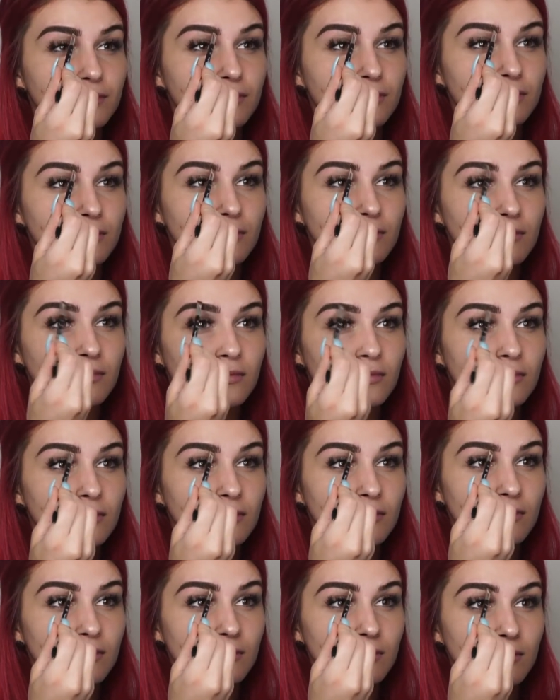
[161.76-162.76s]
not actually like
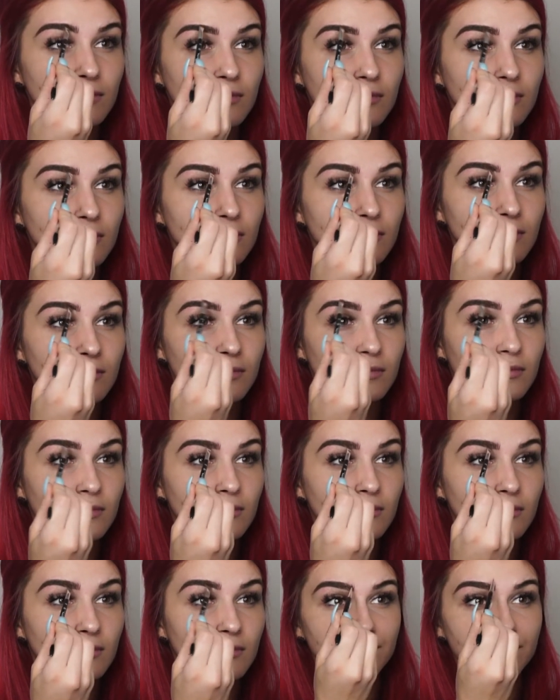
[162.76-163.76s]
very blunt
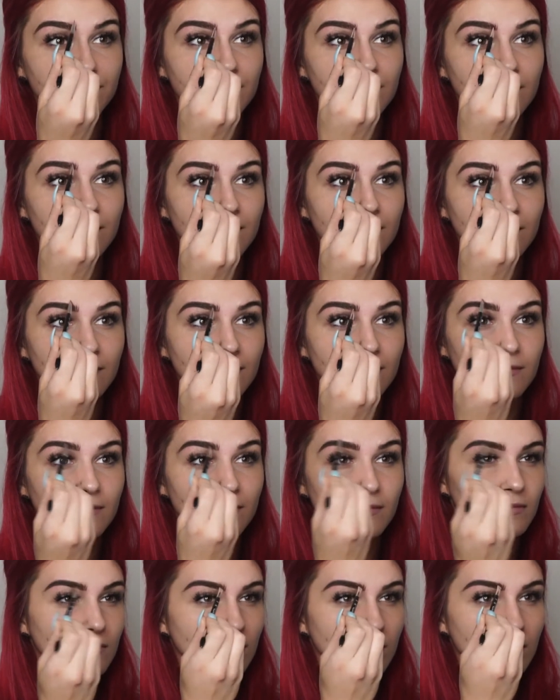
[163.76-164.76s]
and defined.
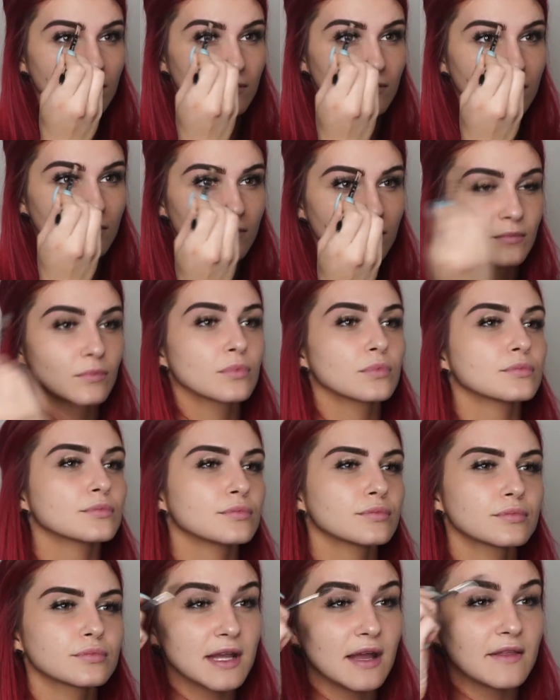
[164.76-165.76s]

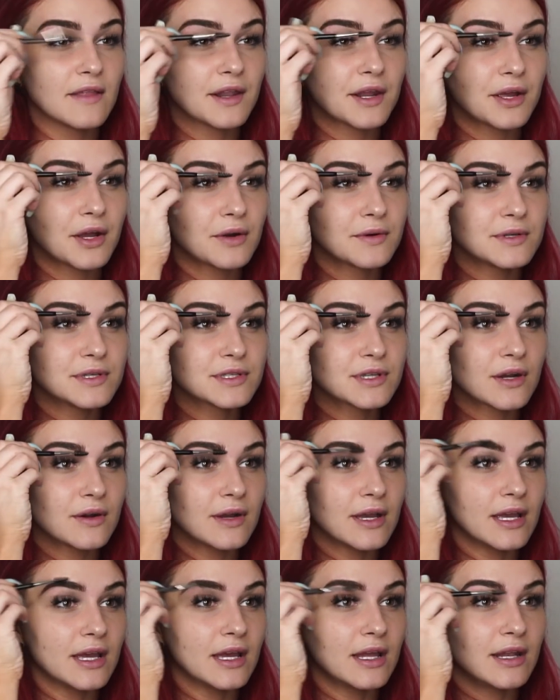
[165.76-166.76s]
And then I always go
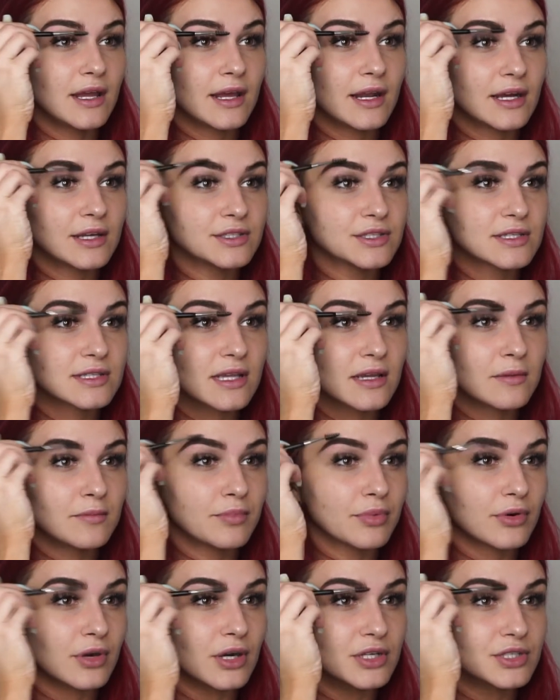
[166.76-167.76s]
in and I just like
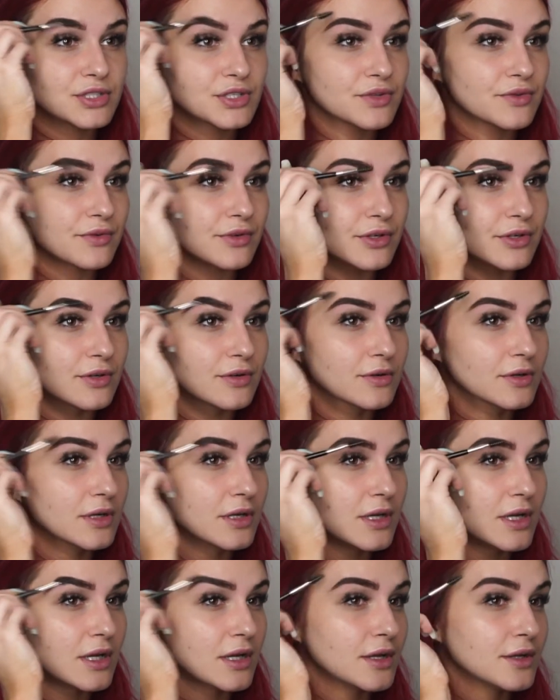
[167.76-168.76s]
brush through
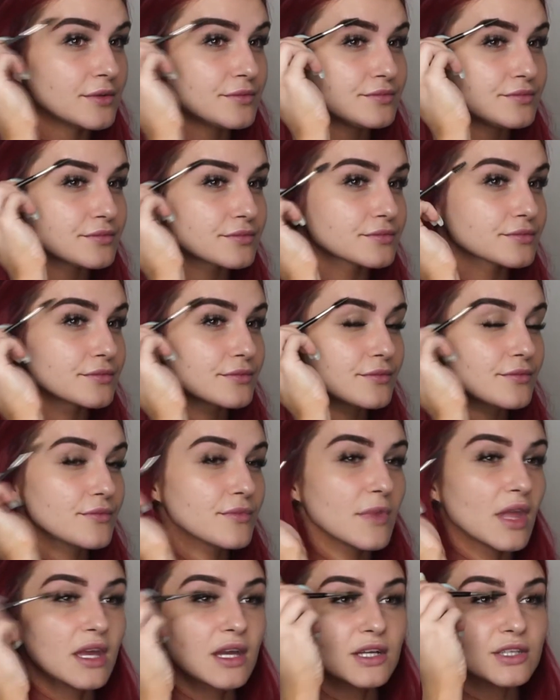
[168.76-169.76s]

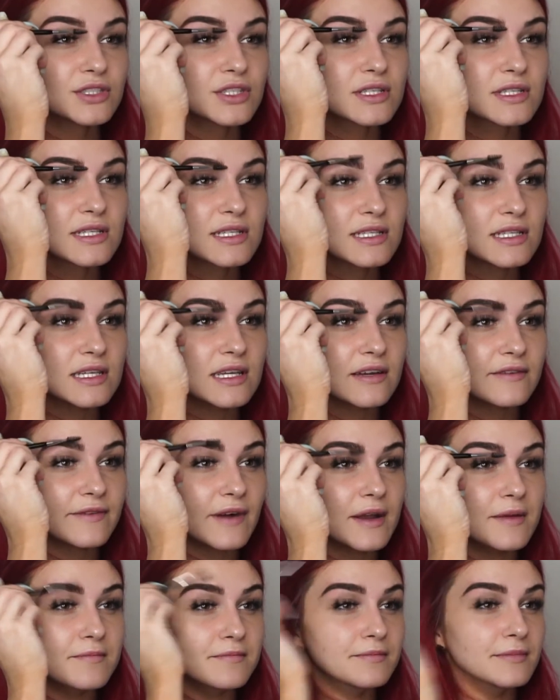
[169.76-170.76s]
just to see if
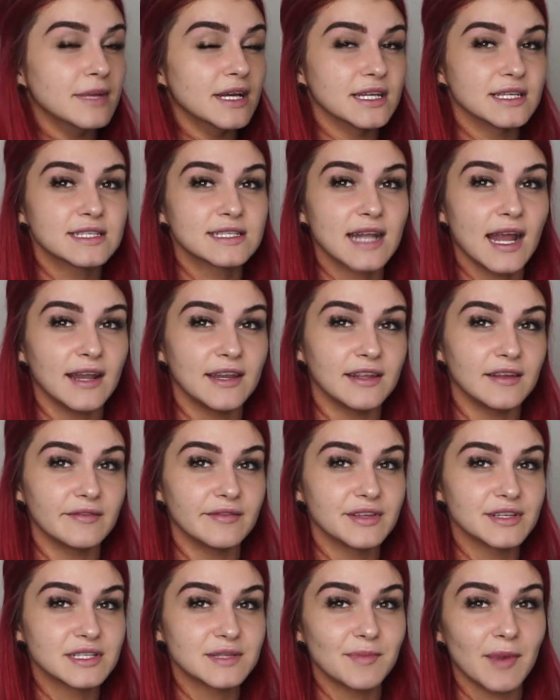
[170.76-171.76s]
I missed any of
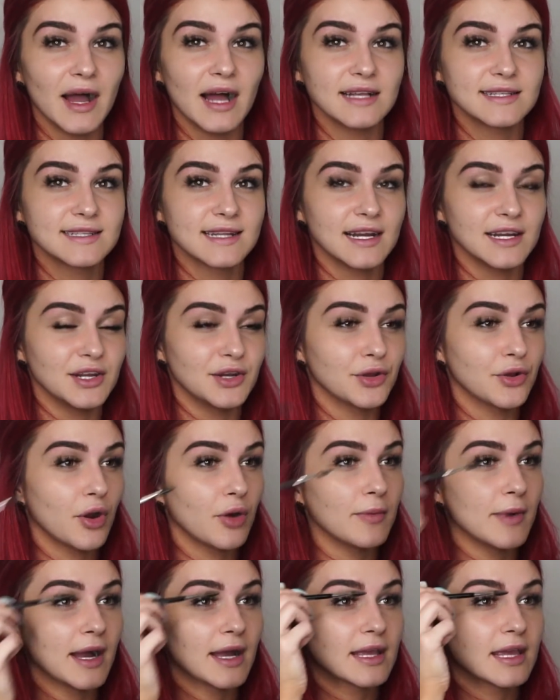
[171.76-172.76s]
the spots I need to go
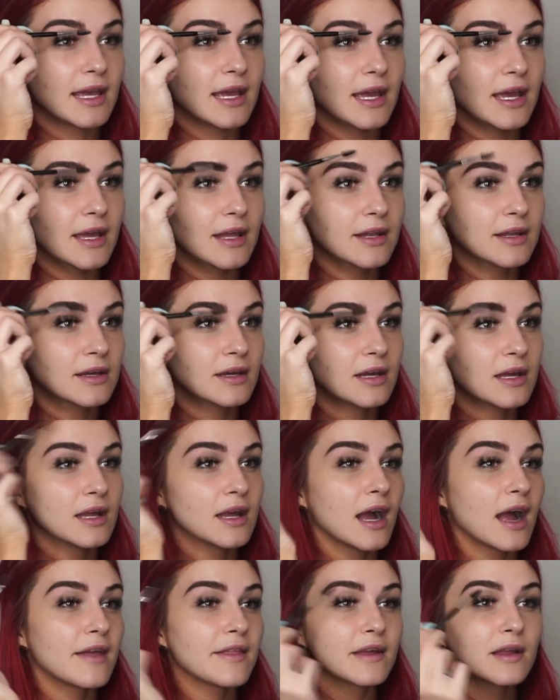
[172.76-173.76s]
back in.
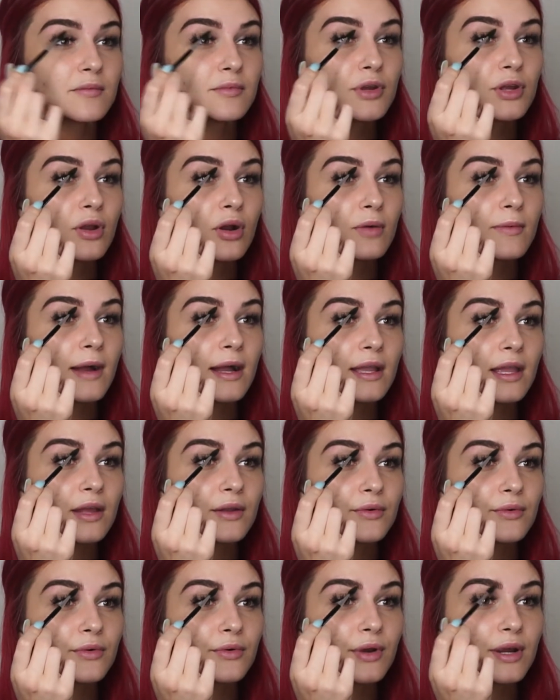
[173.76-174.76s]
I think I'm going to go back in
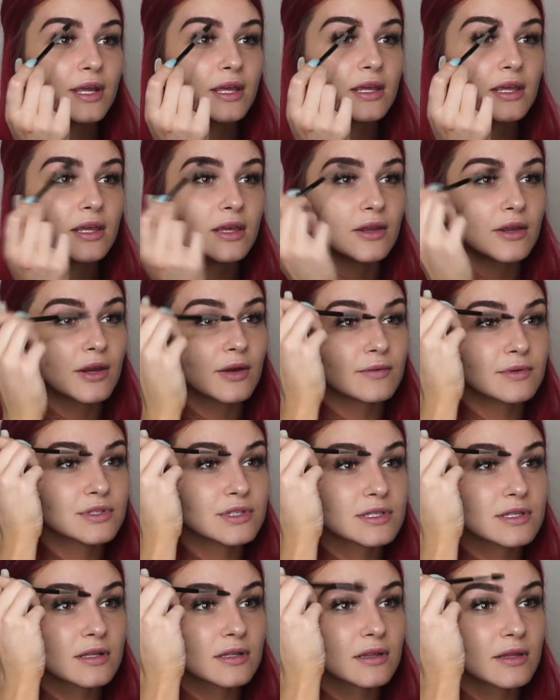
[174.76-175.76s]
right here with
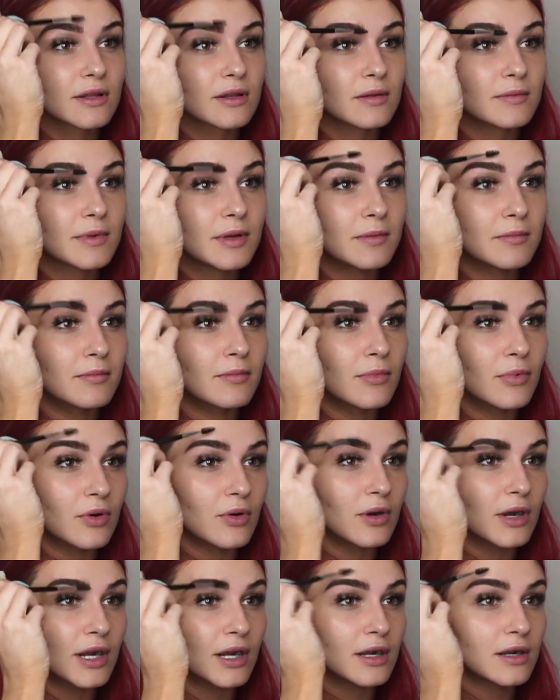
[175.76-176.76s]
just a little bit
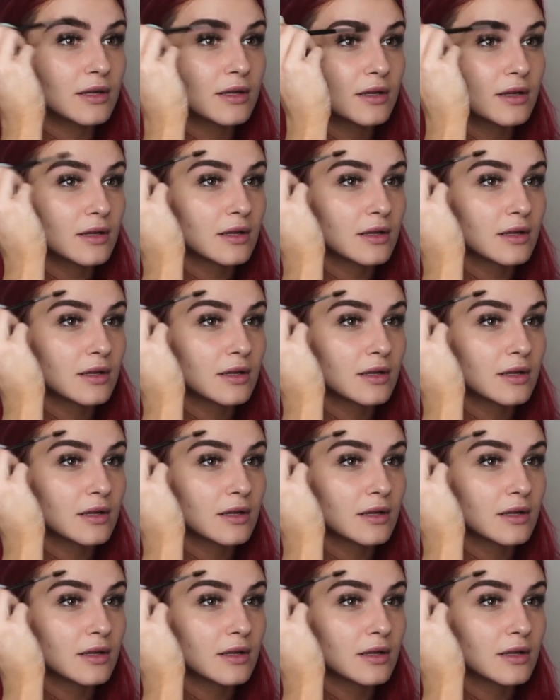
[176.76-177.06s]
more